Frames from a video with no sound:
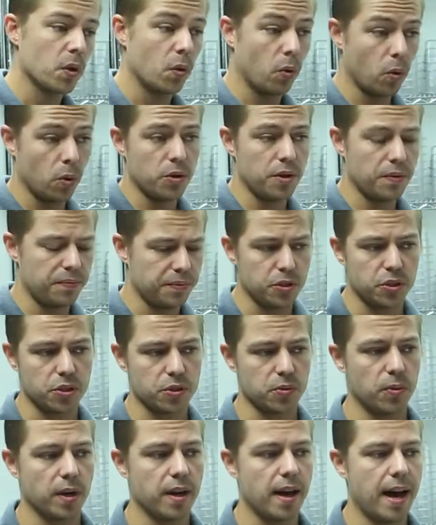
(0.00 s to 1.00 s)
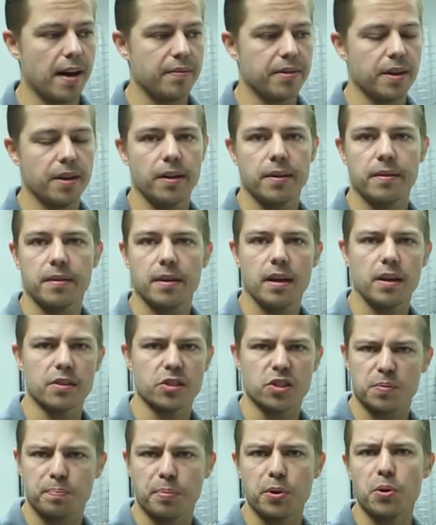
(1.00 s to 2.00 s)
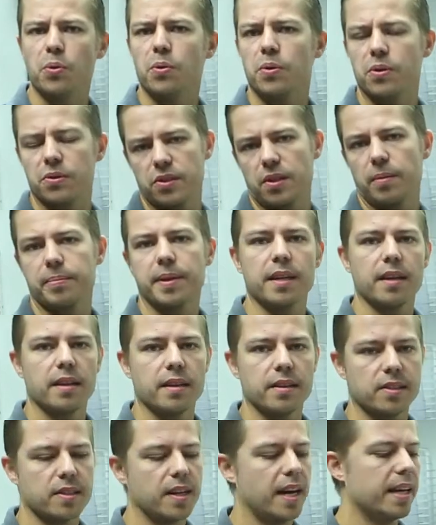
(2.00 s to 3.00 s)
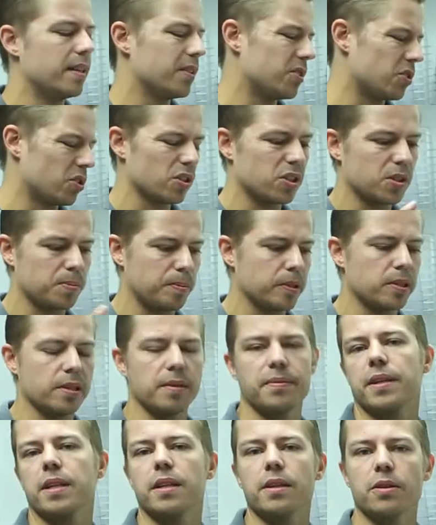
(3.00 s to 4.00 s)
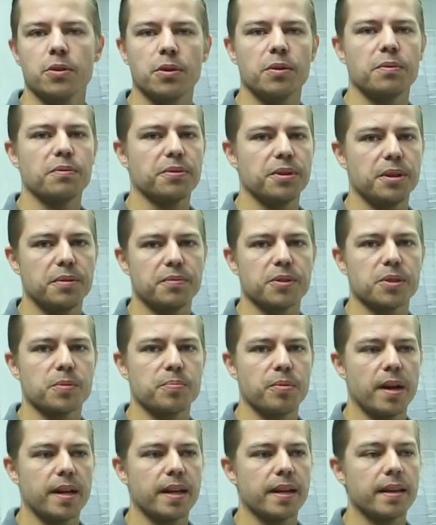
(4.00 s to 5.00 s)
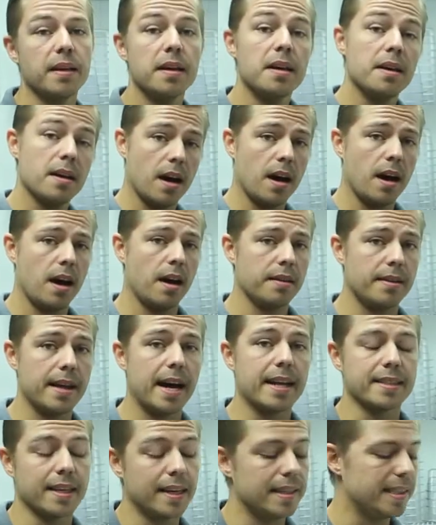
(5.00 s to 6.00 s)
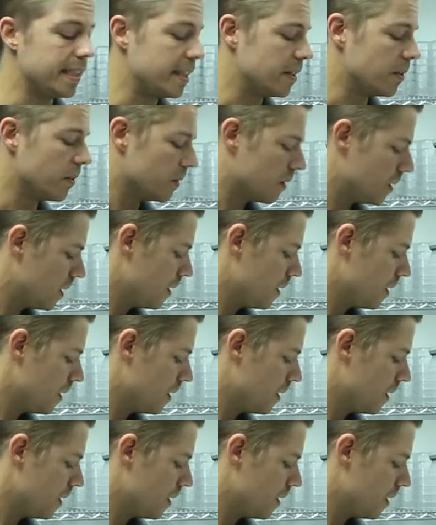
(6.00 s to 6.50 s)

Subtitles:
or if you just want to have a spoon or something on the side that's just specifically gluten-free for spreading, that's ideal.